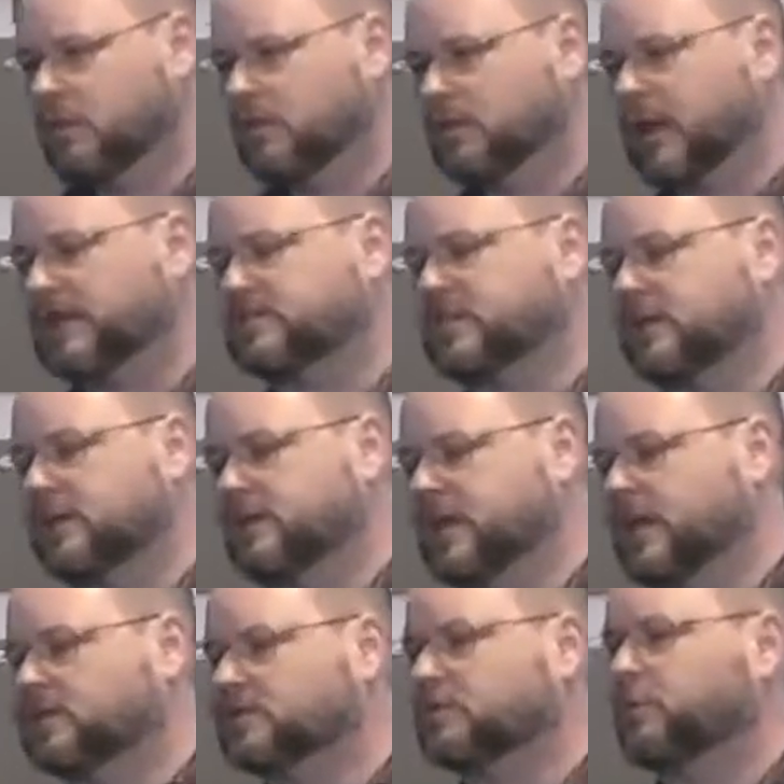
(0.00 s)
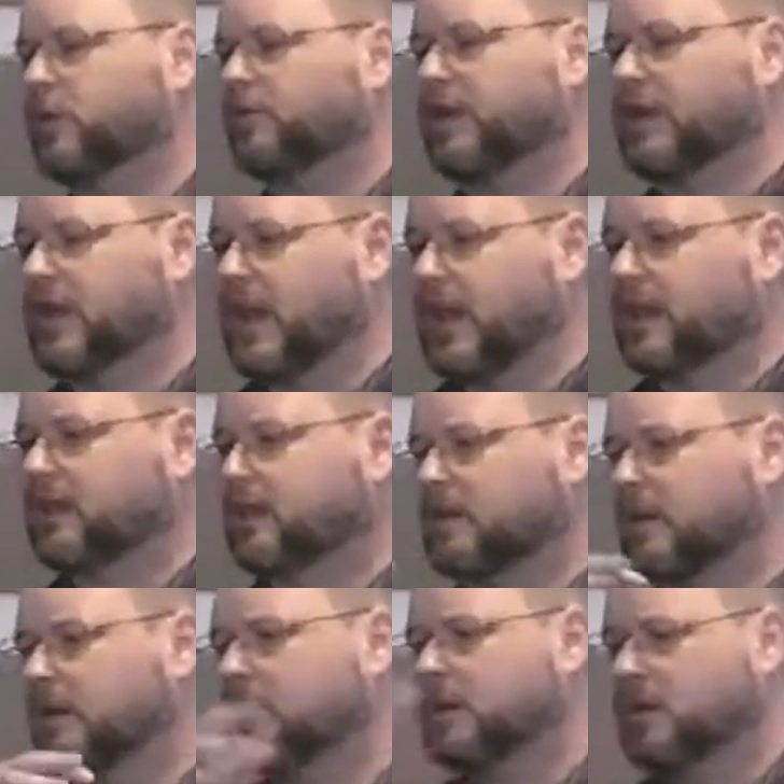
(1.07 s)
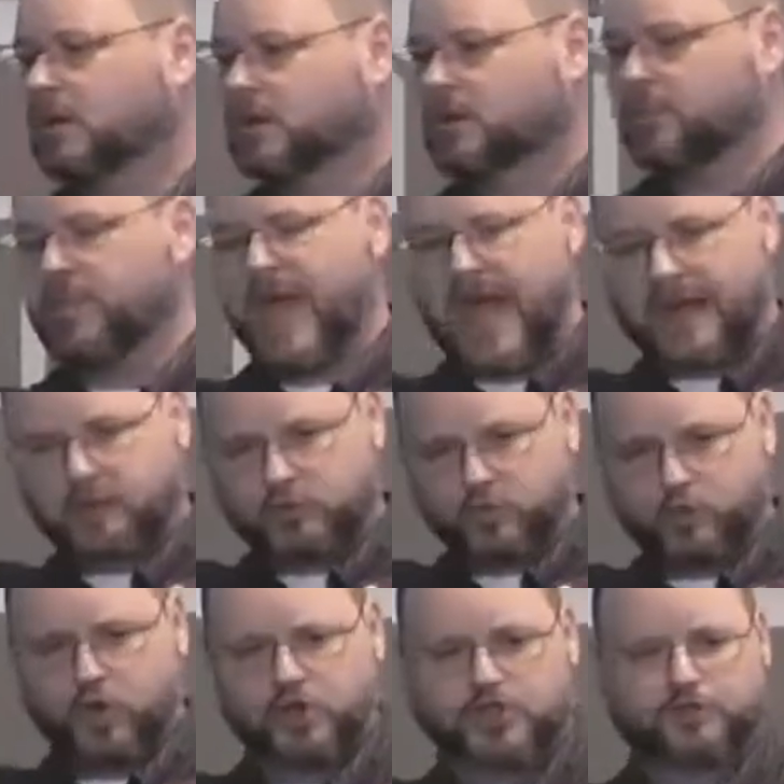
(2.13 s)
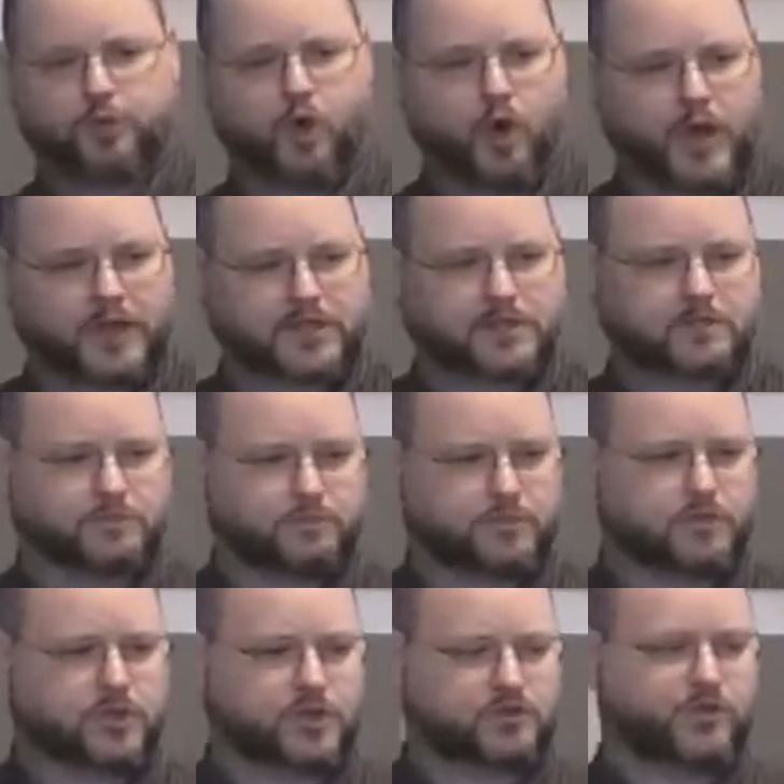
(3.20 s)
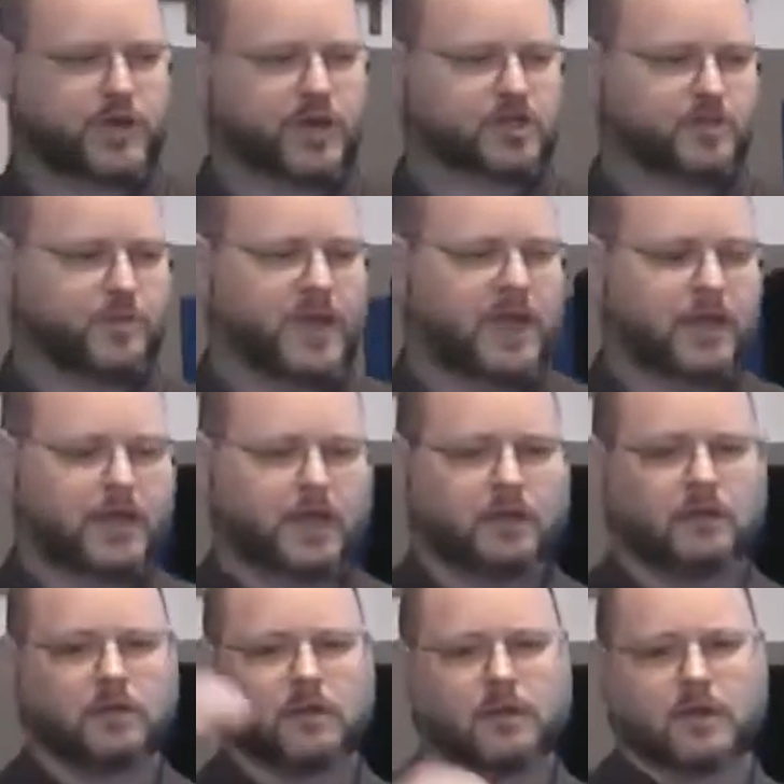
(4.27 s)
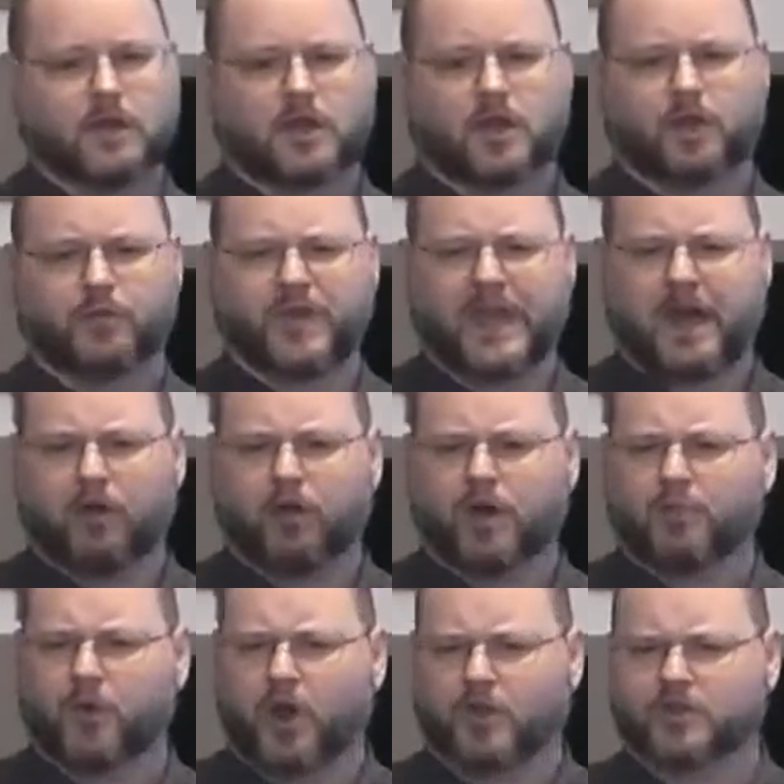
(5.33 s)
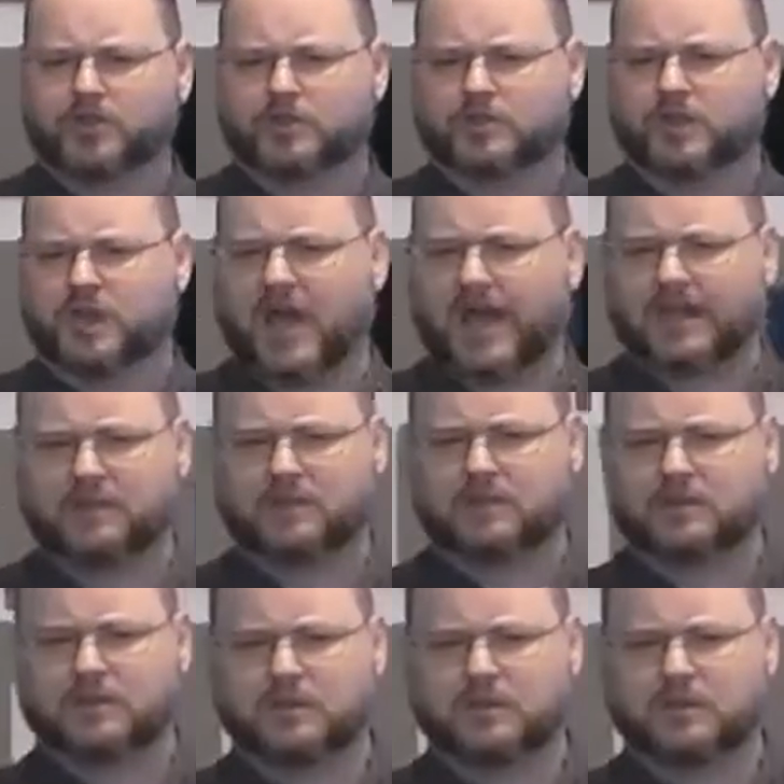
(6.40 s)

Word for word: That's the, that's the movie Nick and the, the Backwoods Boys just finished making. It'll be out, what, March 9th?